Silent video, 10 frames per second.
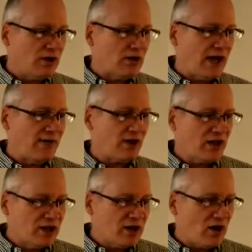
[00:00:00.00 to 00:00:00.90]
have a
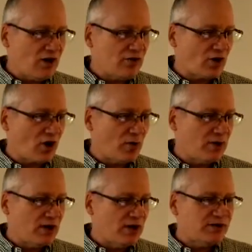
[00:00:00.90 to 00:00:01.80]
linen
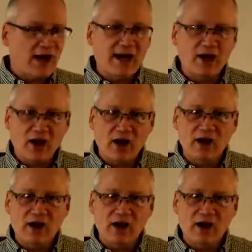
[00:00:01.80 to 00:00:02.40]
undergarment, tie a,